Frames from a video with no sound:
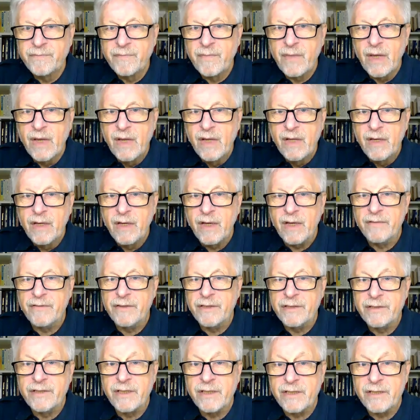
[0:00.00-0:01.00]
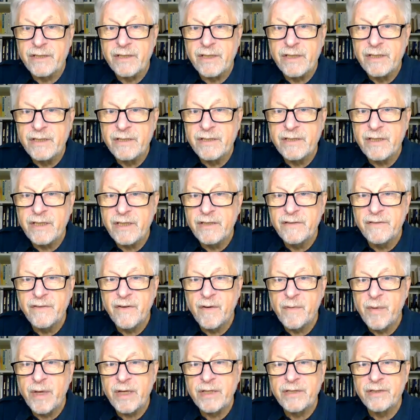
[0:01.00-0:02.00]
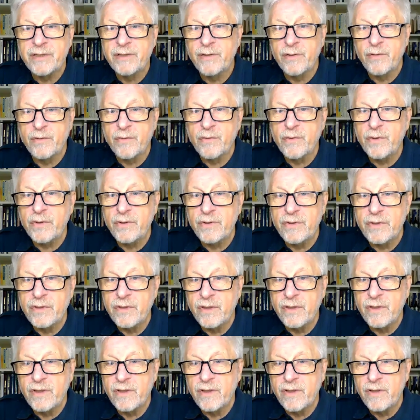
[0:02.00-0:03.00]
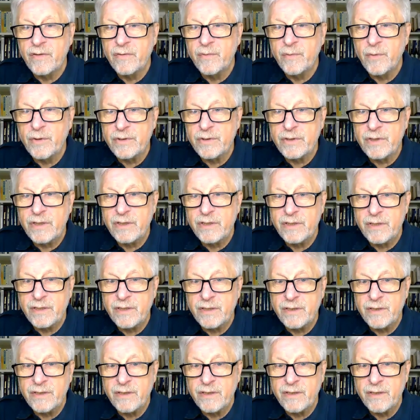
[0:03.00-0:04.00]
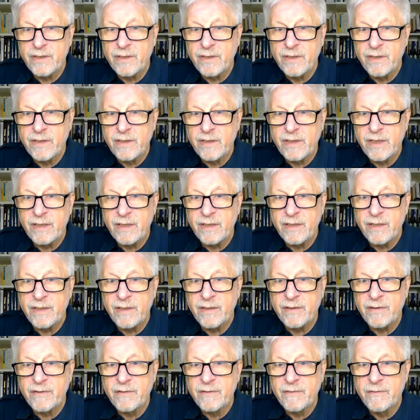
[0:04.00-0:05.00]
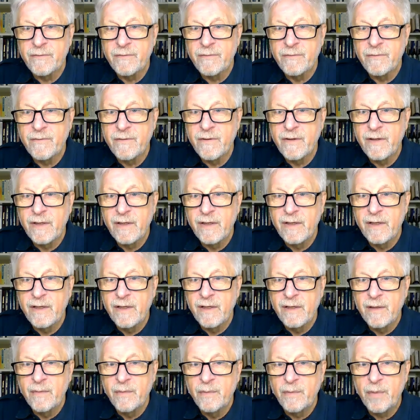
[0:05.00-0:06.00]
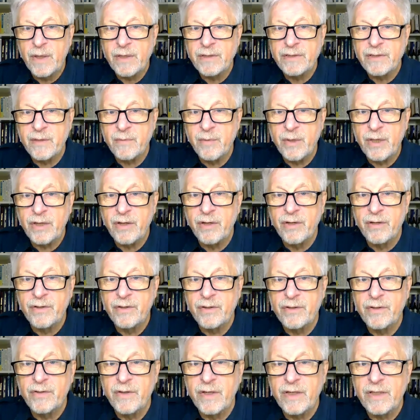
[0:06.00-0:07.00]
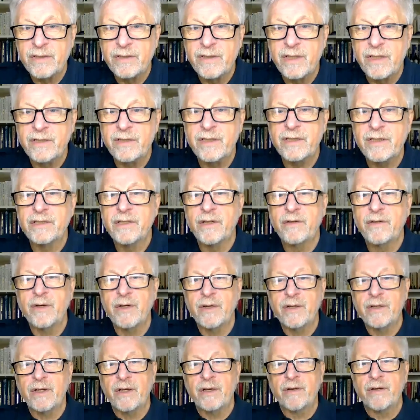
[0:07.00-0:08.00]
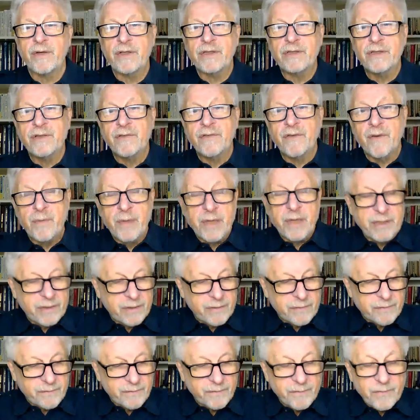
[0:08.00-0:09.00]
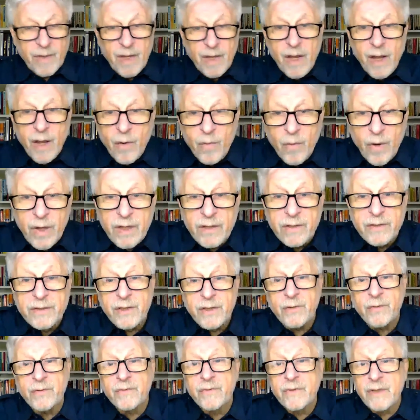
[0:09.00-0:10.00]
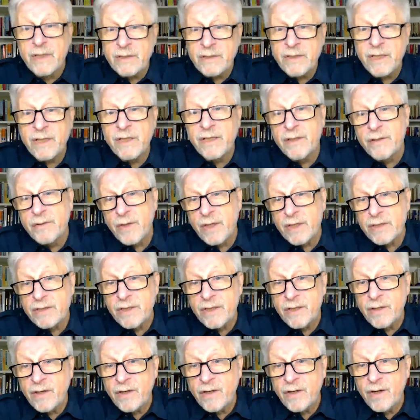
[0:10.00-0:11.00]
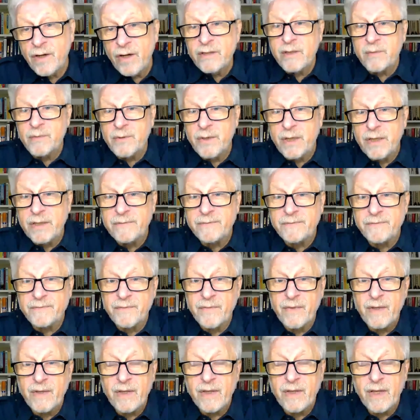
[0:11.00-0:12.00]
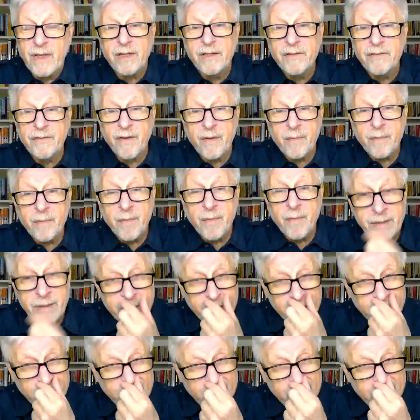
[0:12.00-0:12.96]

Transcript: Kevin says, isn't inflammation the root of most disease? Then possibly all nutrients that decrease inflammation. Well, so that's an interesting concept, right? Like inflammation is